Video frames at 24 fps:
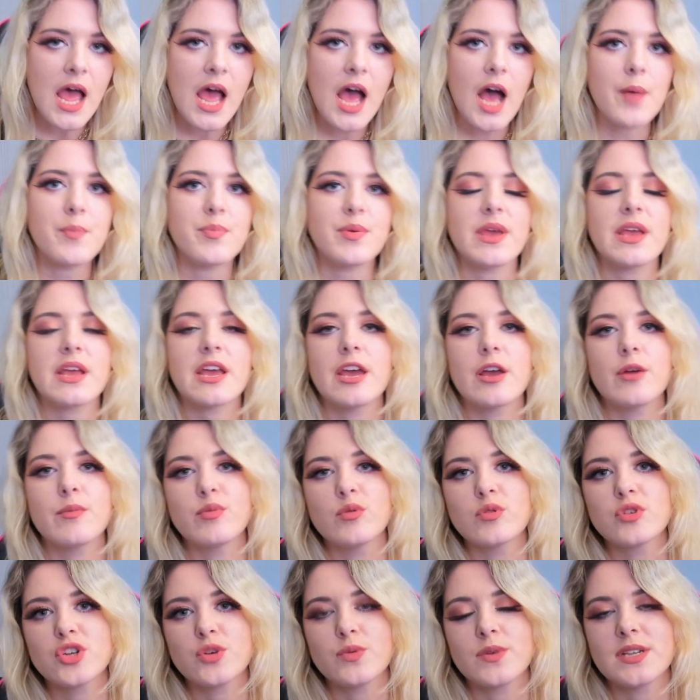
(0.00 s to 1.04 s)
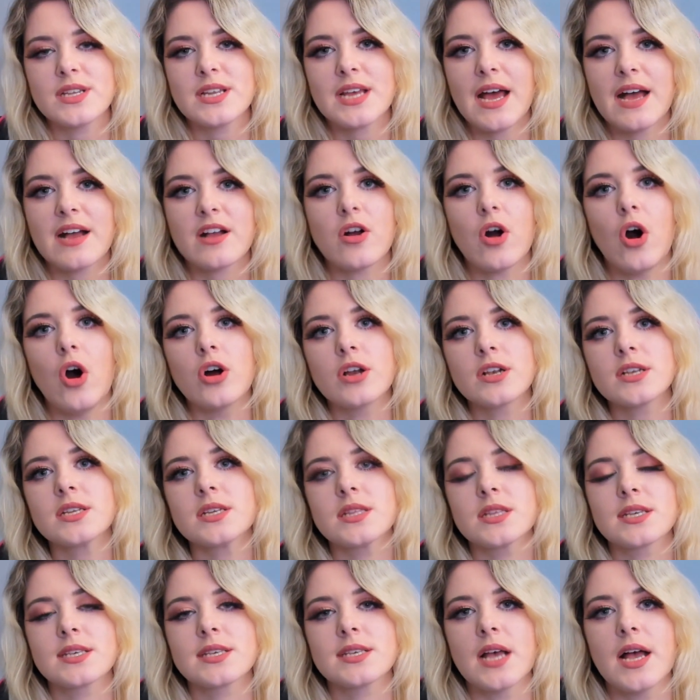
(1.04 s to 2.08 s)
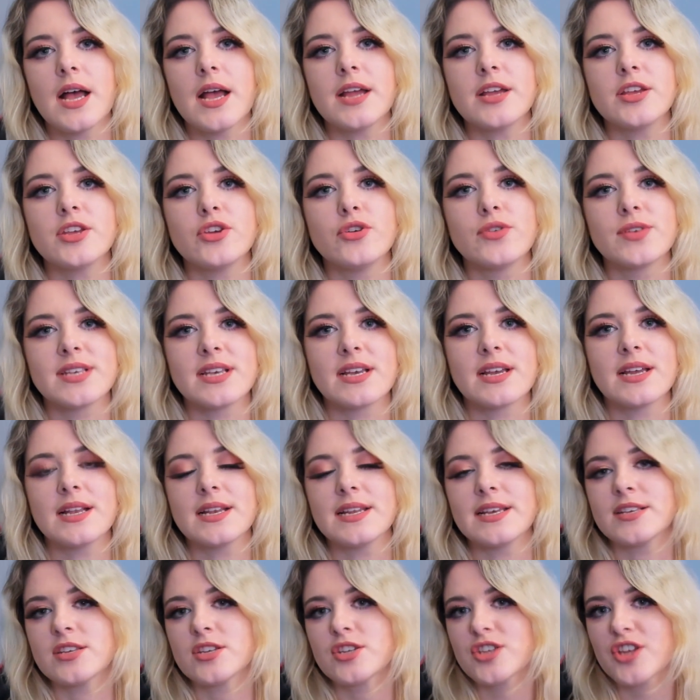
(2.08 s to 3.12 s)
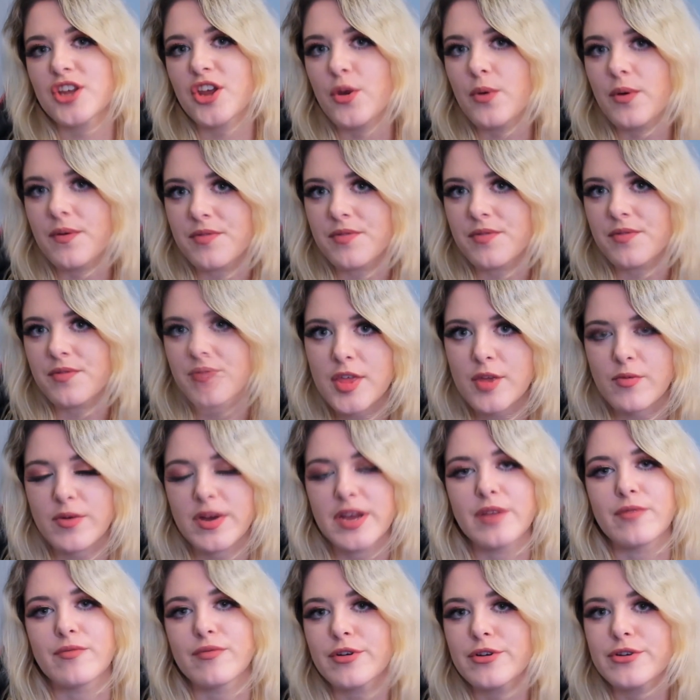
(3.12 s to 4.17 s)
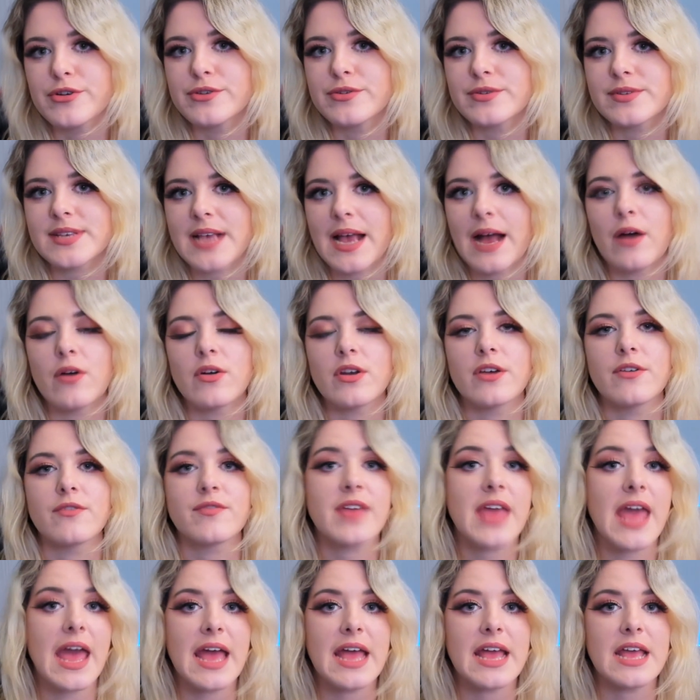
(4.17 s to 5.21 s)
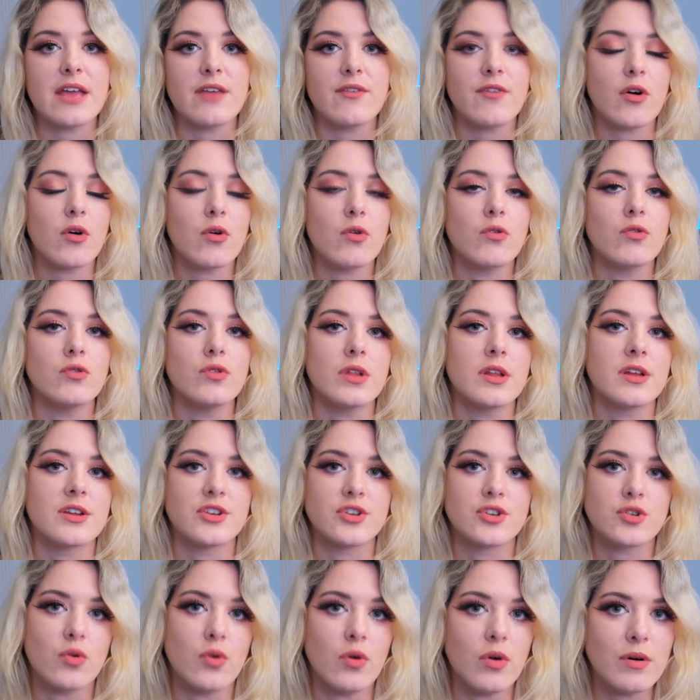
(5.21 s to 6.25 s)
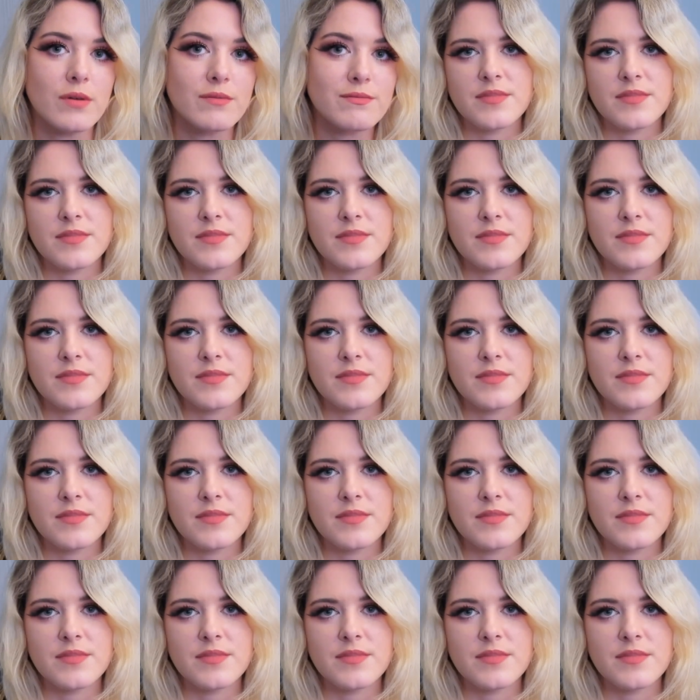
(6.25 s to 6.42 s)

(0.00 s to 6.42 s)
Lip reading: at being able to attack onto the site using at least 2 of the 3 routes out of Cave, Hall, and Door.